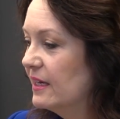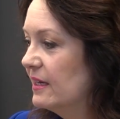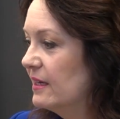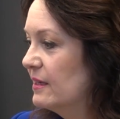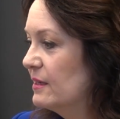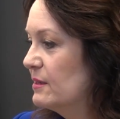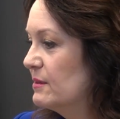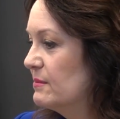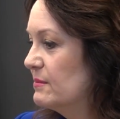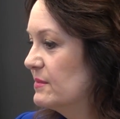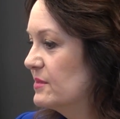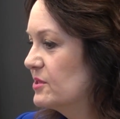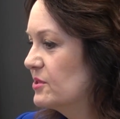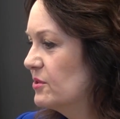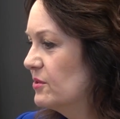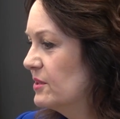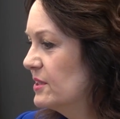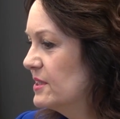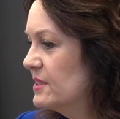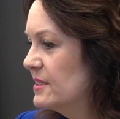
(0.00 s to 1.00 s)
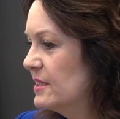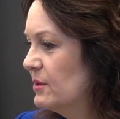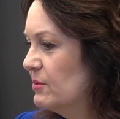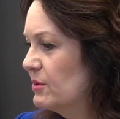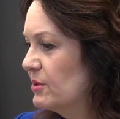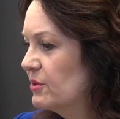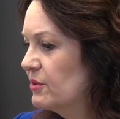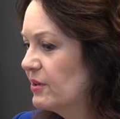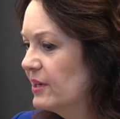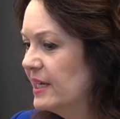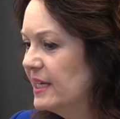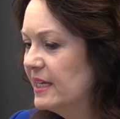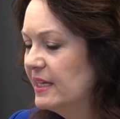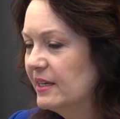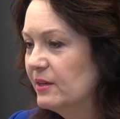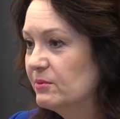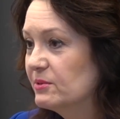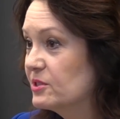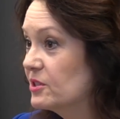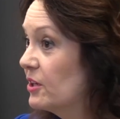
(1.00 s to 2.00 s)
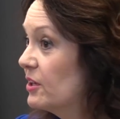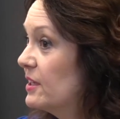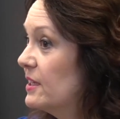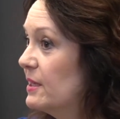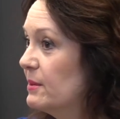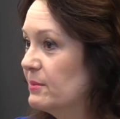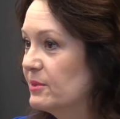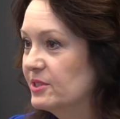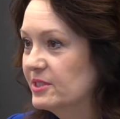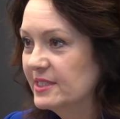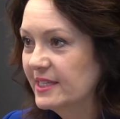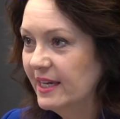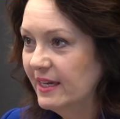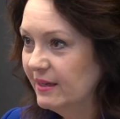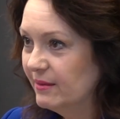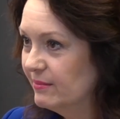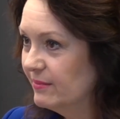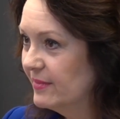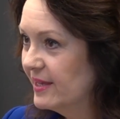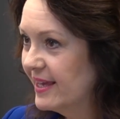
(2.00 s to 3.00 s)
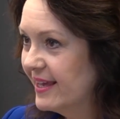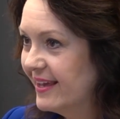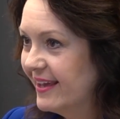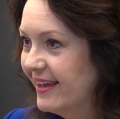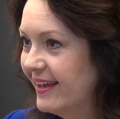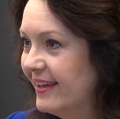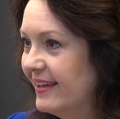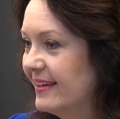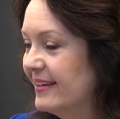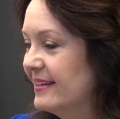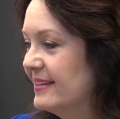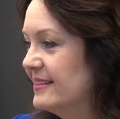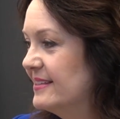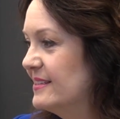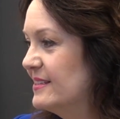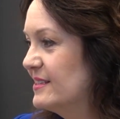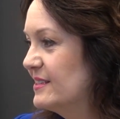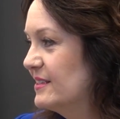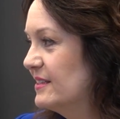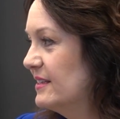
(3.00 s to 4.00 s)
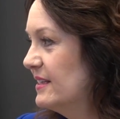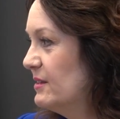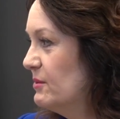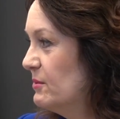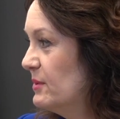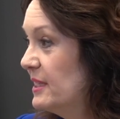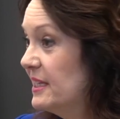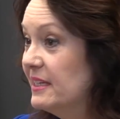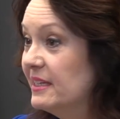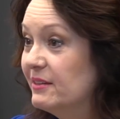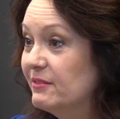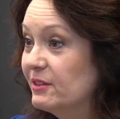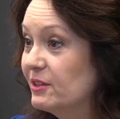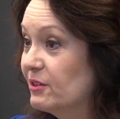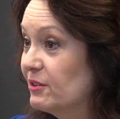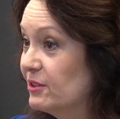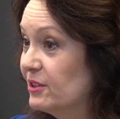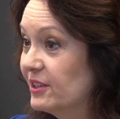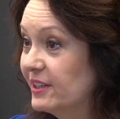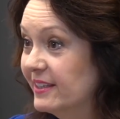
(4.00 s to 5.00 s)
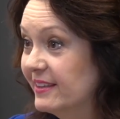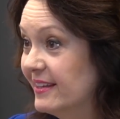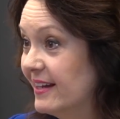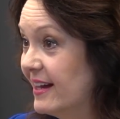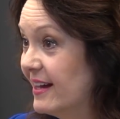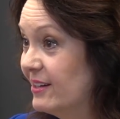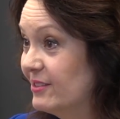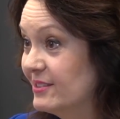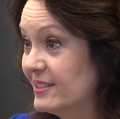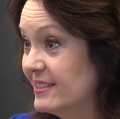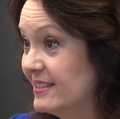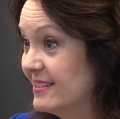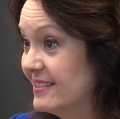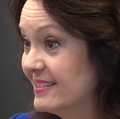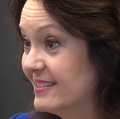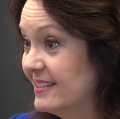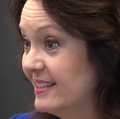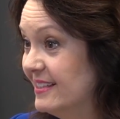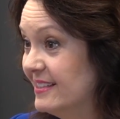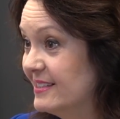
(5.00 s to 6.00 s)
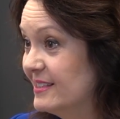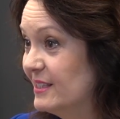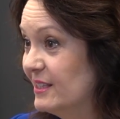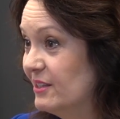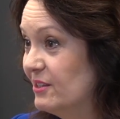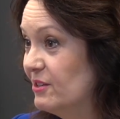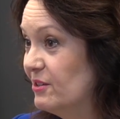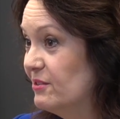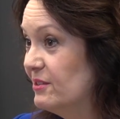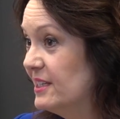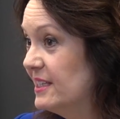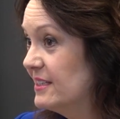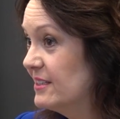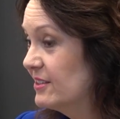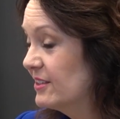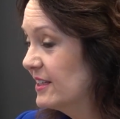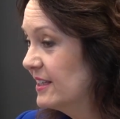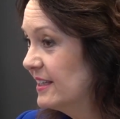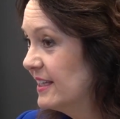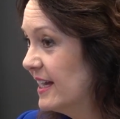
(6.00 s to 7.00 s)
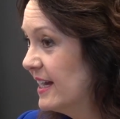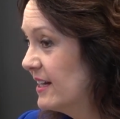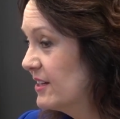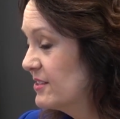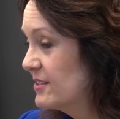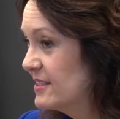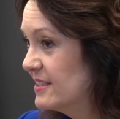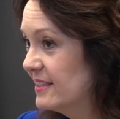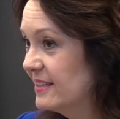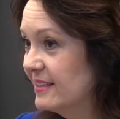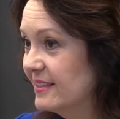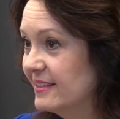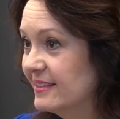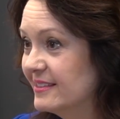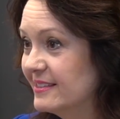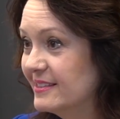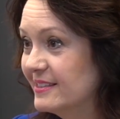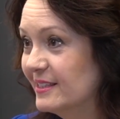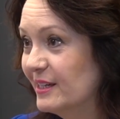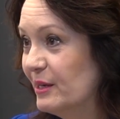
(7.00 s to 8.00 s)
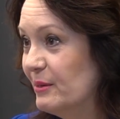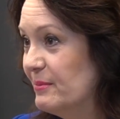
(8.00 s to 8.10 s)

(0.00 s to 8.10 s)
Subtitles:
Told us they were great, and it was all a numbers game. and we didn't even go look at the houses. He said, no need to look at the houses.